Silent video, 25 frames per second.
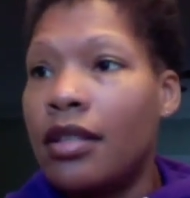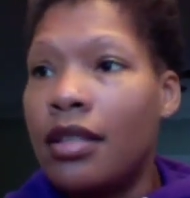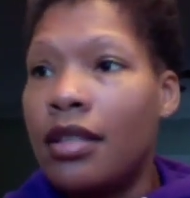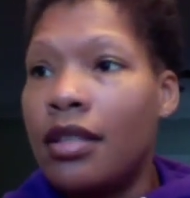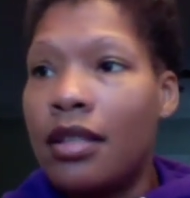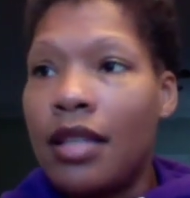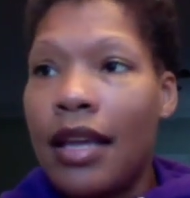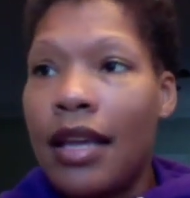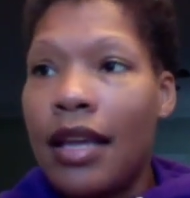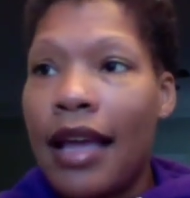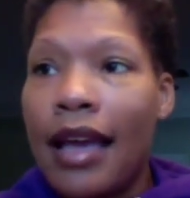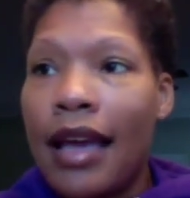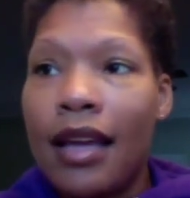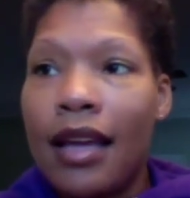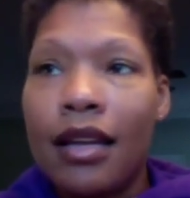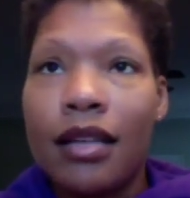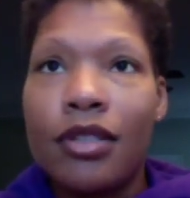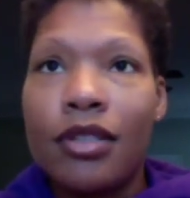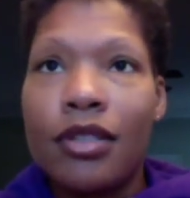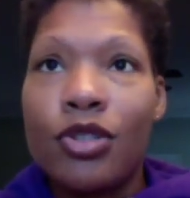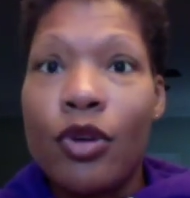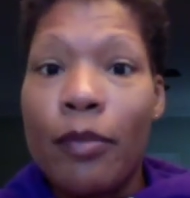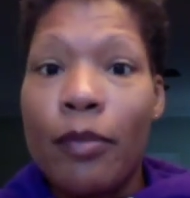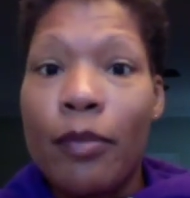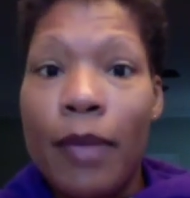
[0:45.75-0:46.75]
they had a
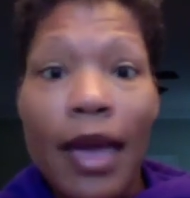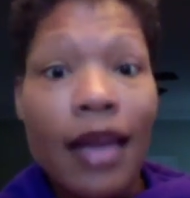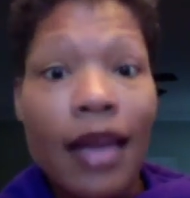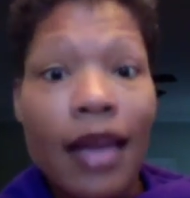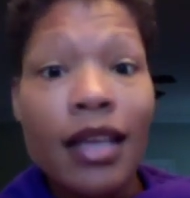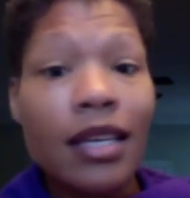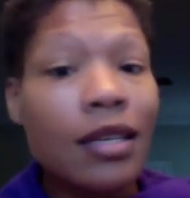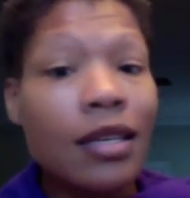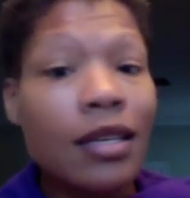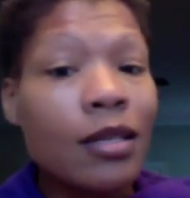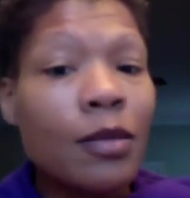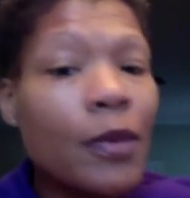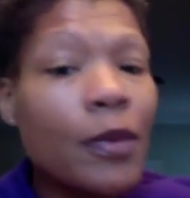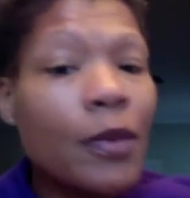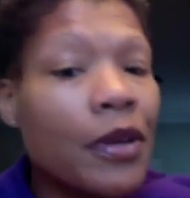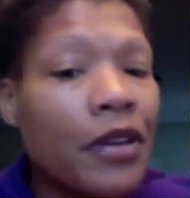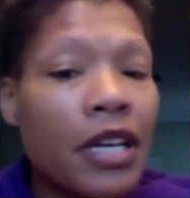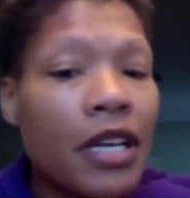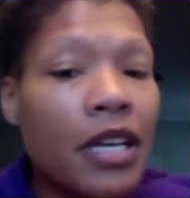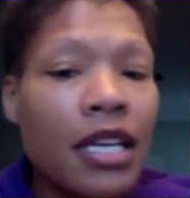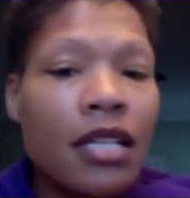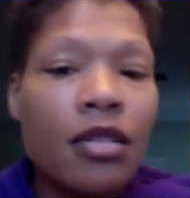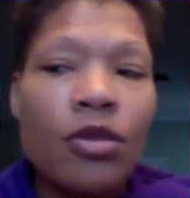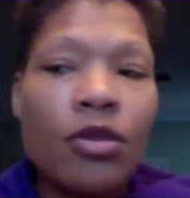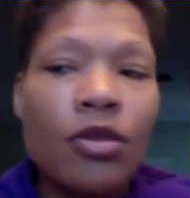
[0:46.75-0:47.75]
traumatic
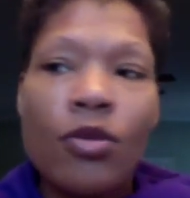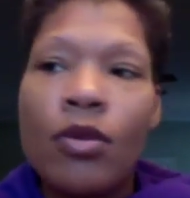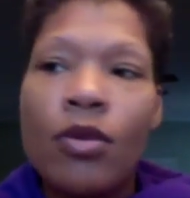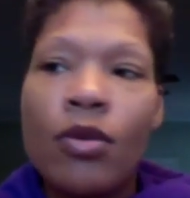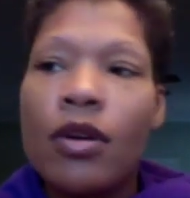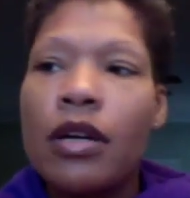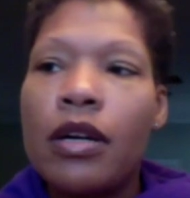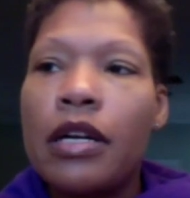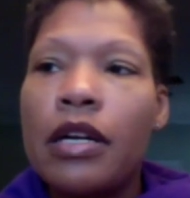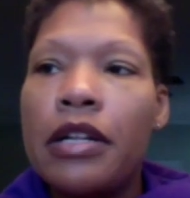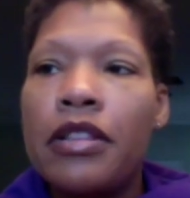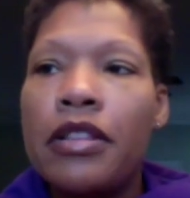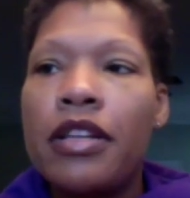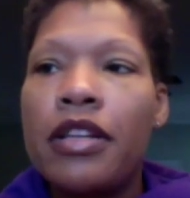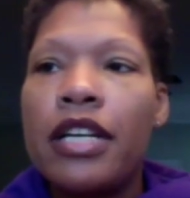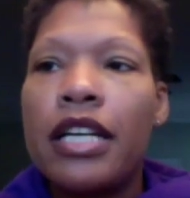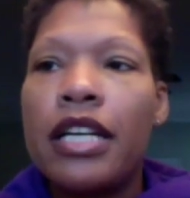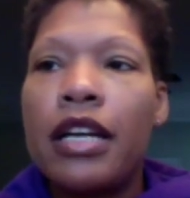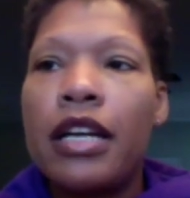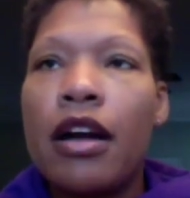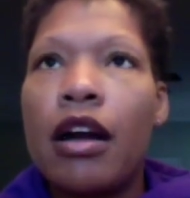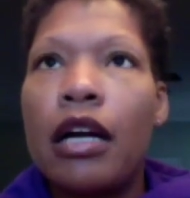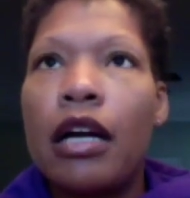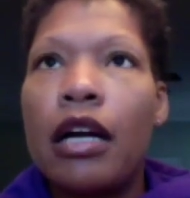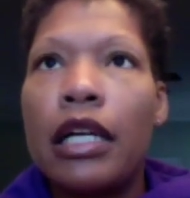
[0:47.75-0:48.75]
experience or they
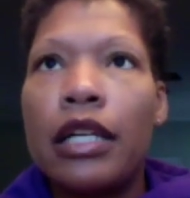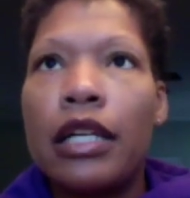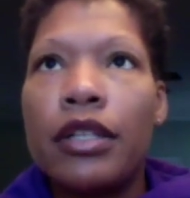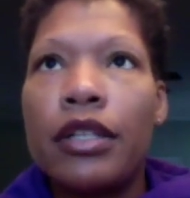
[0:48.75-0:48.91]
are